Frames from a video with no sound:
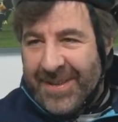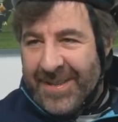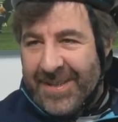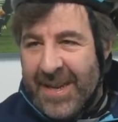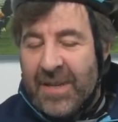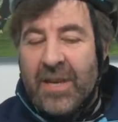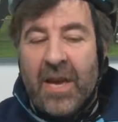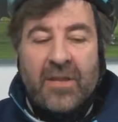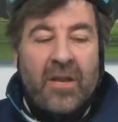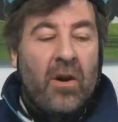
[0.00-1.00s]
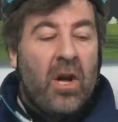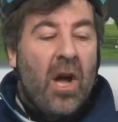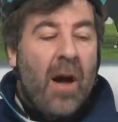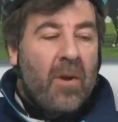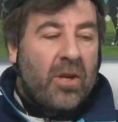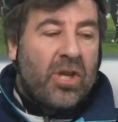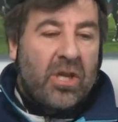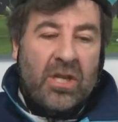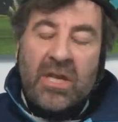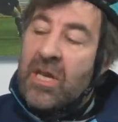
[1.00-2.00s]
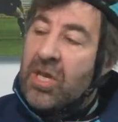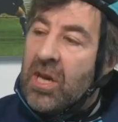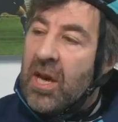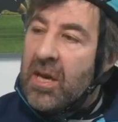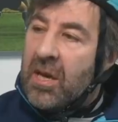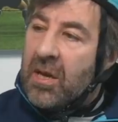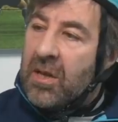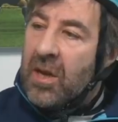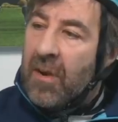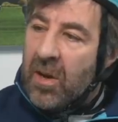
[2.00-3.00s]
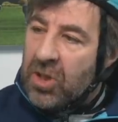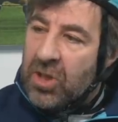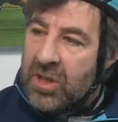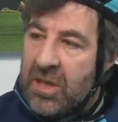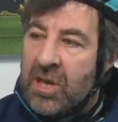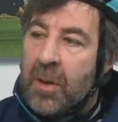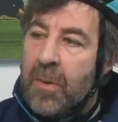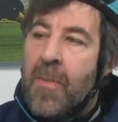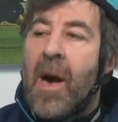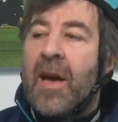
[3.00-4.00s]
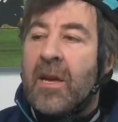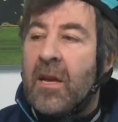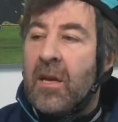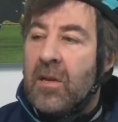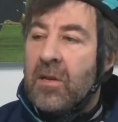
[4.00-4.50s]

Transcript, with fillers: yeah, so I'm not sure CJ. You know, I'm not sure CJ will be back.